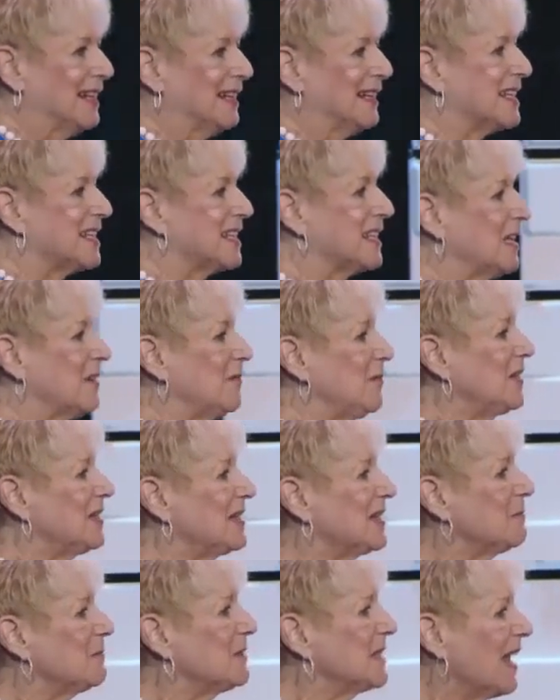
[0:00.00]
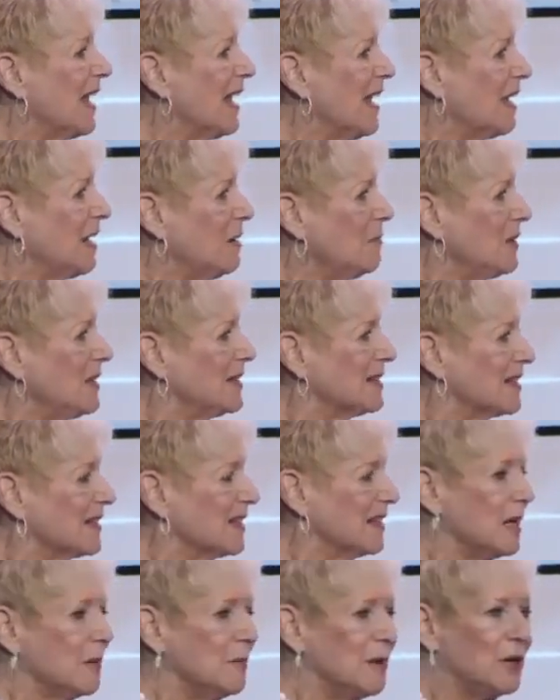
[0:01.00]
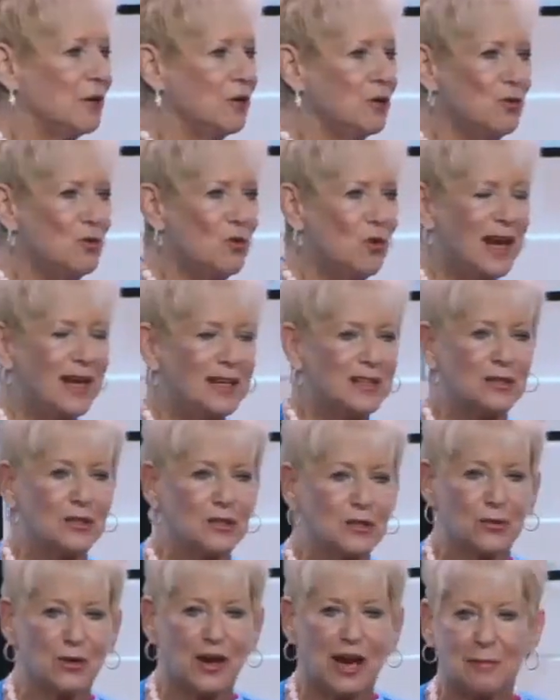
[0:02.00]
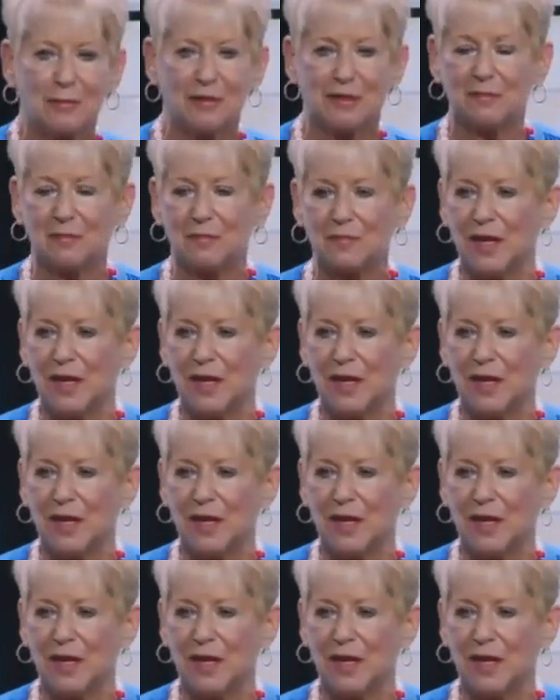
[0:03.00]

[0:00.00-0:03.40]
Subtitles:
Let's give you some time to think about a new way to describe it.